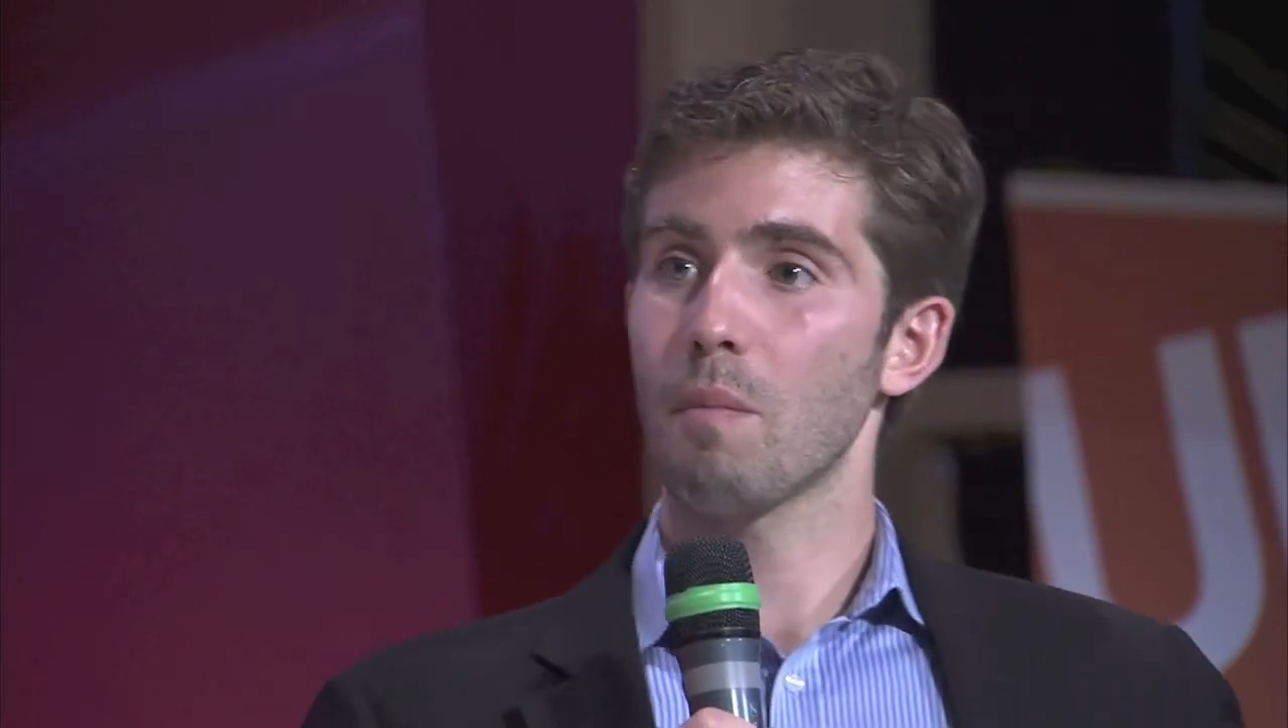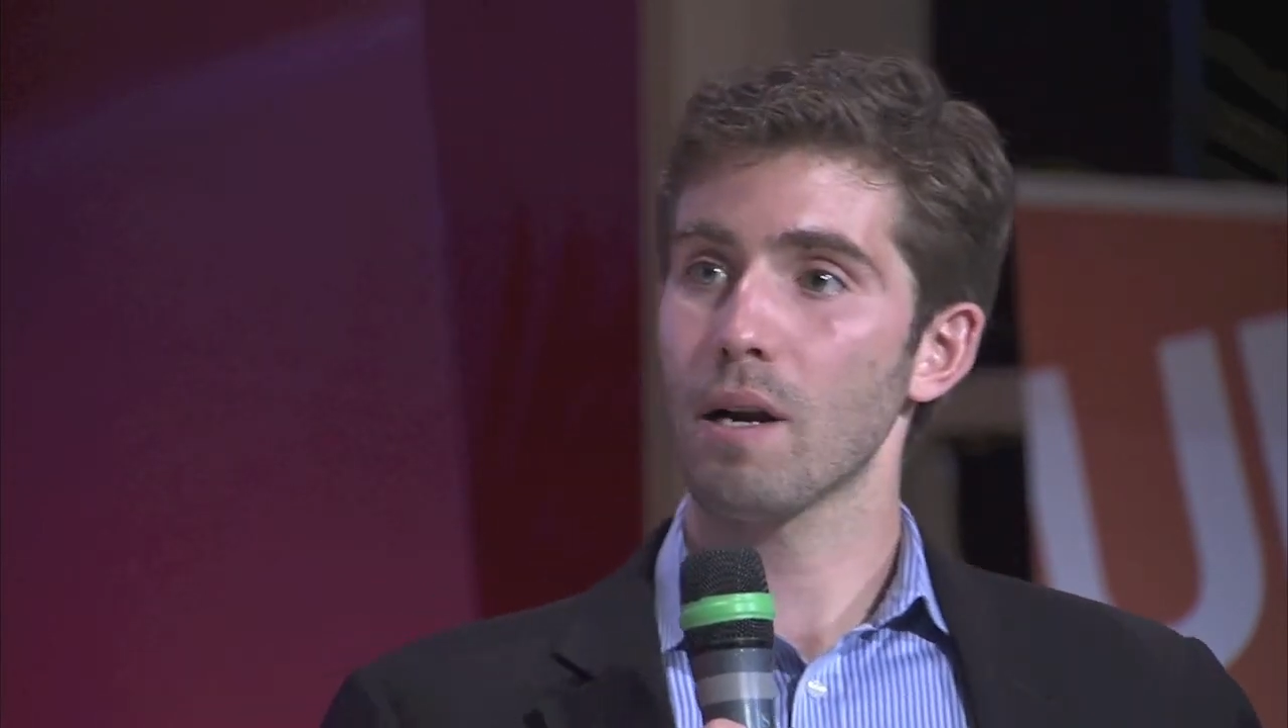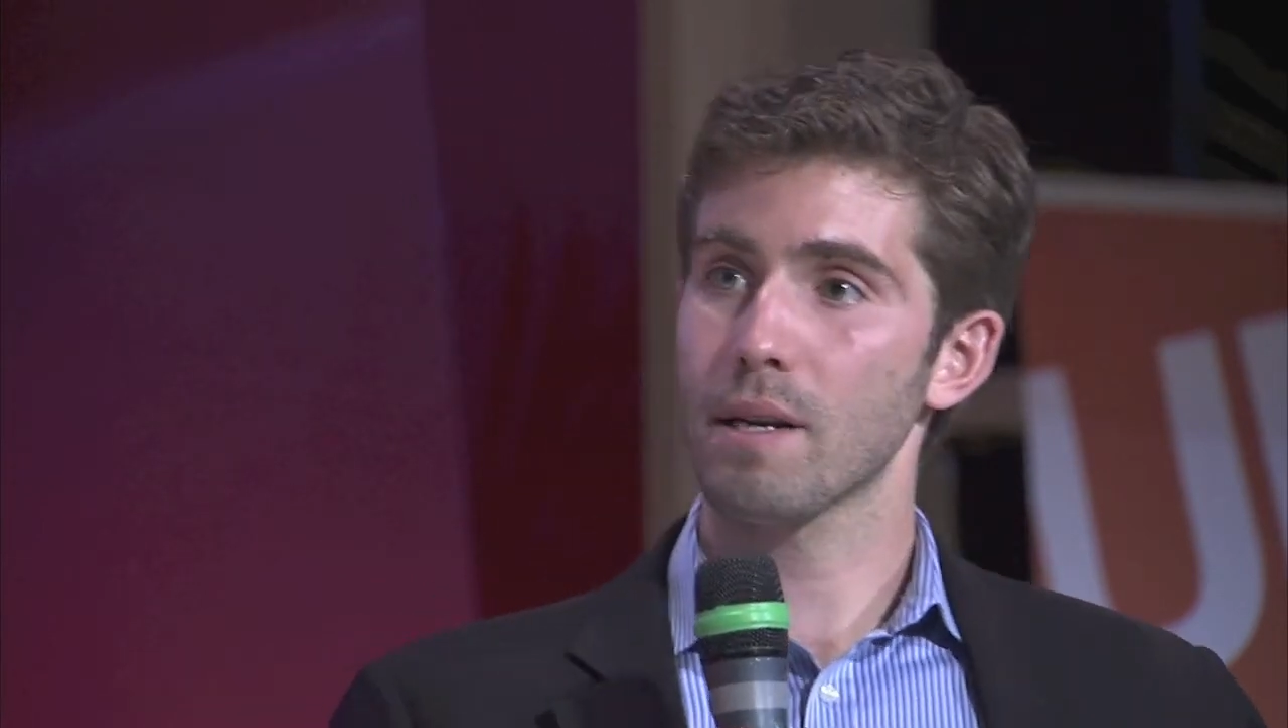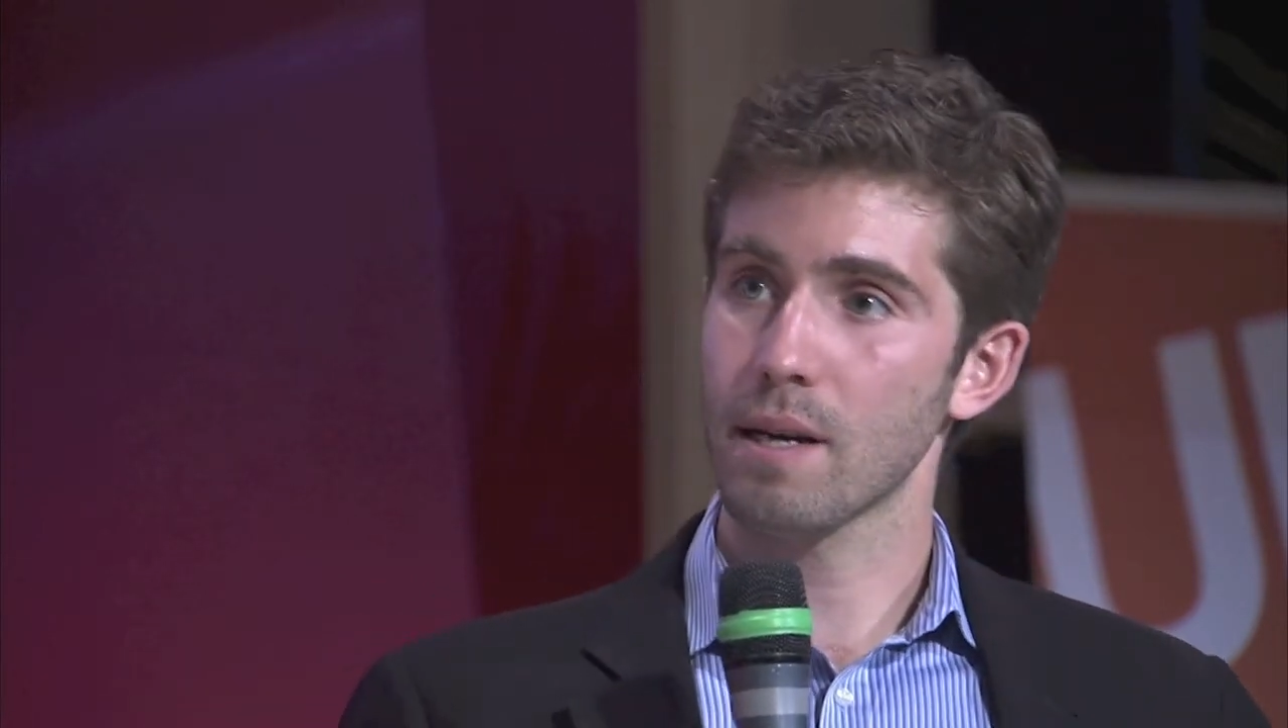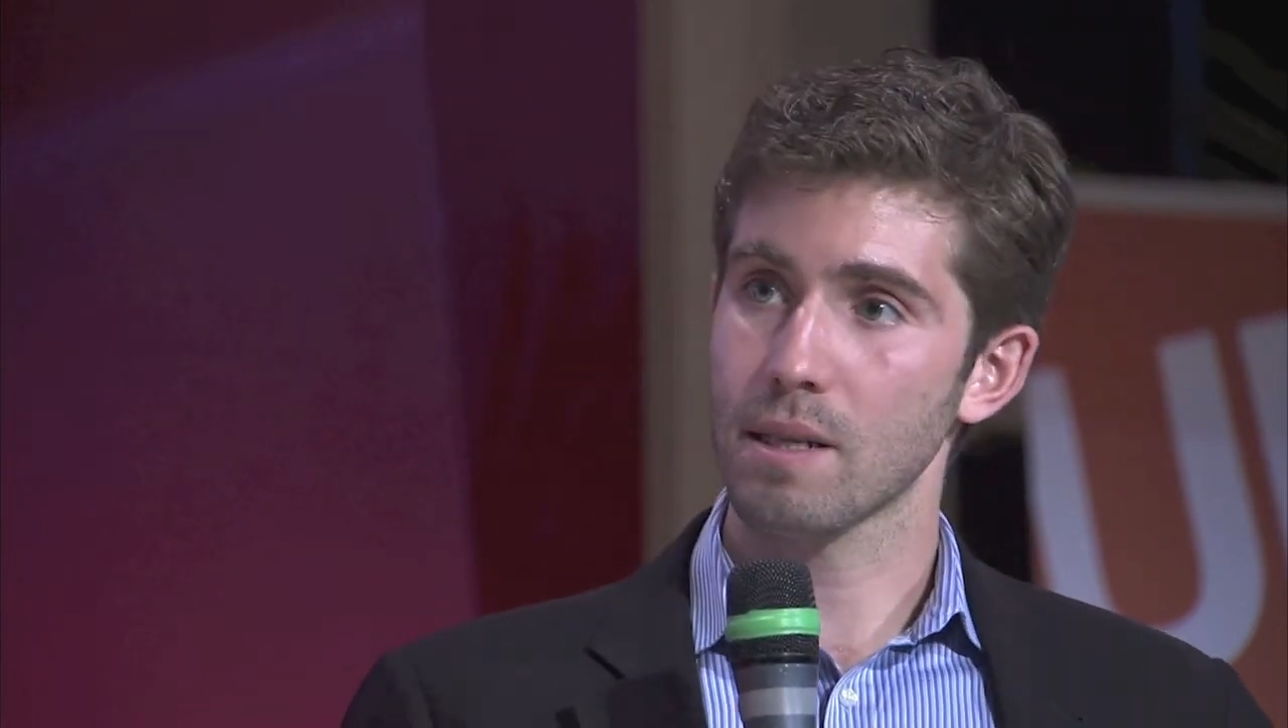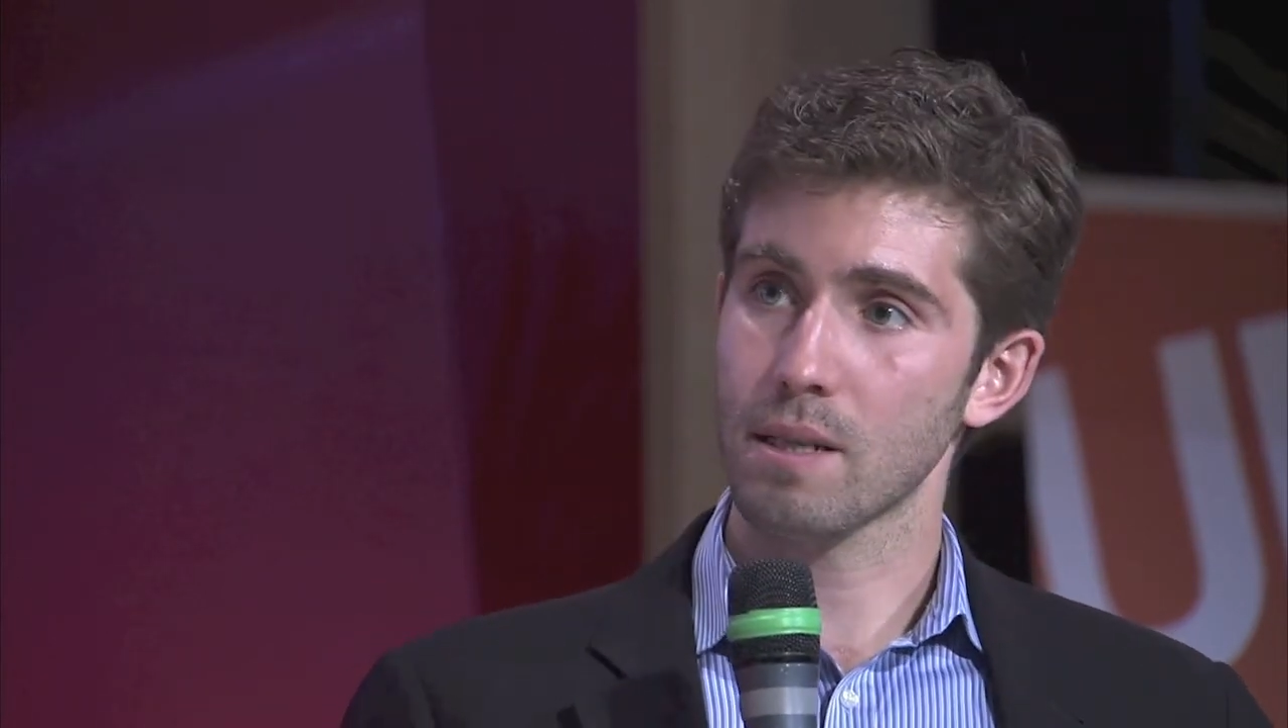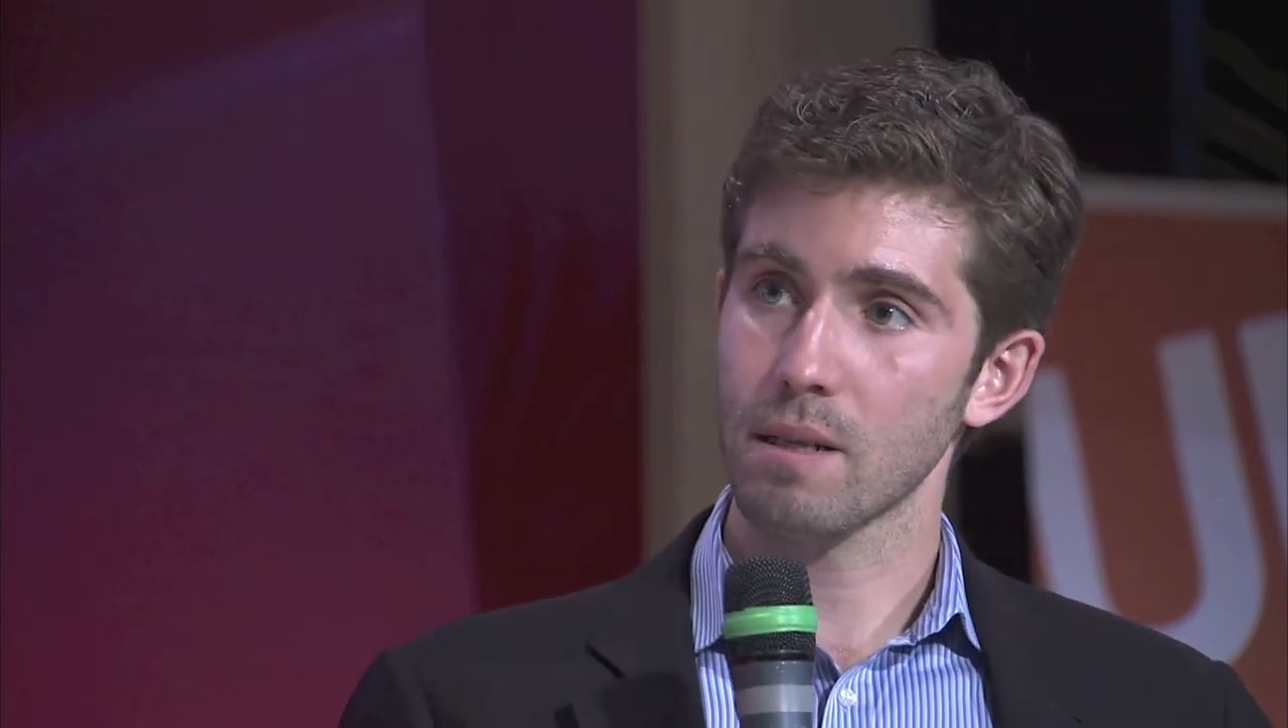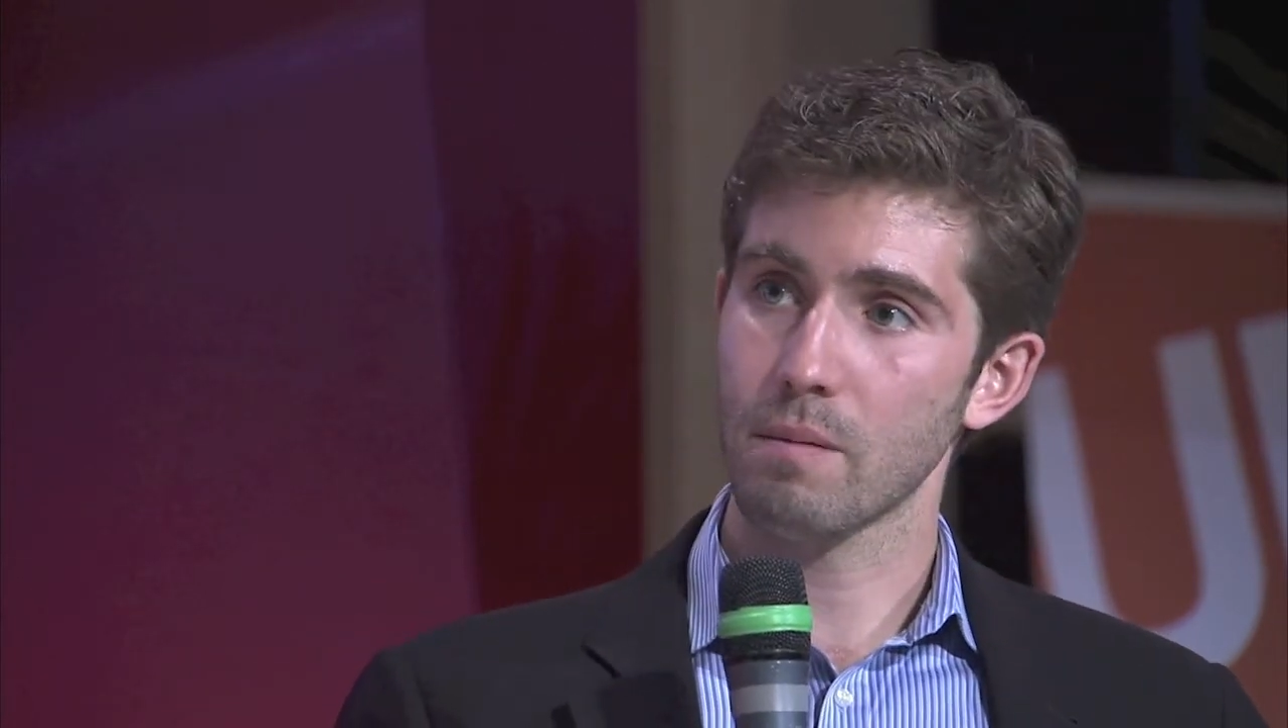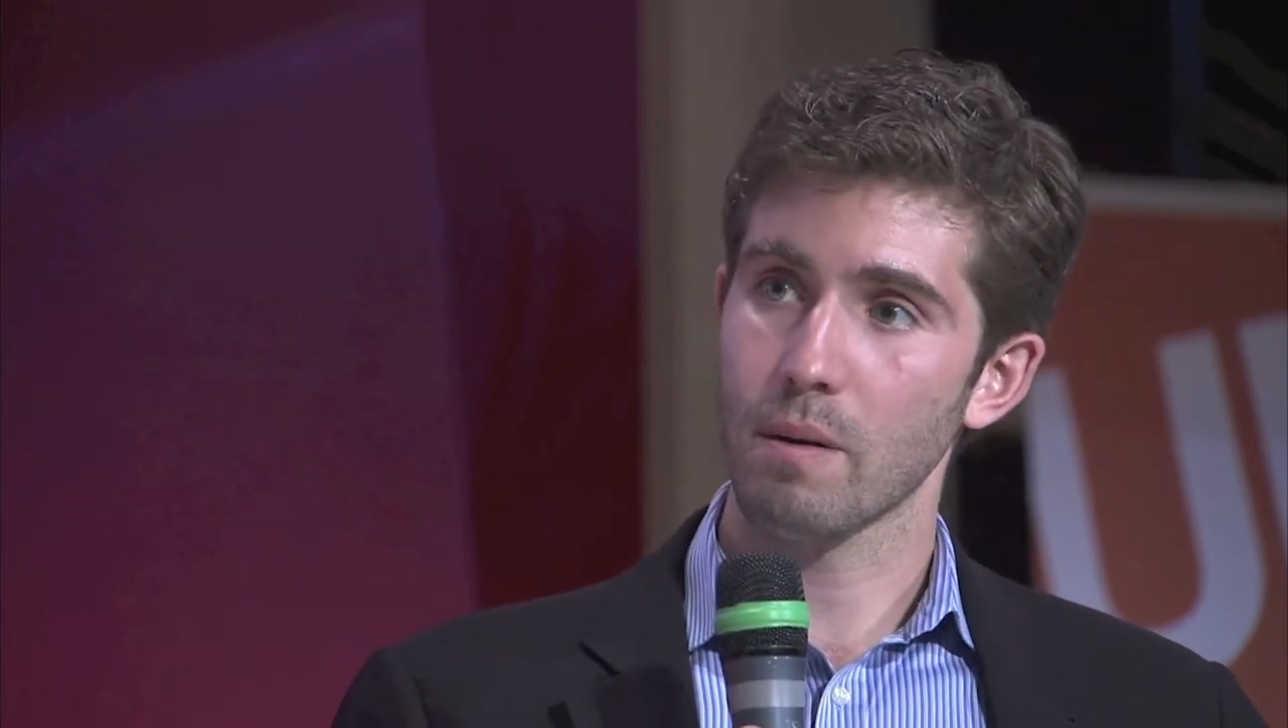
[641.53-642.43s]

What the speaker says: monetize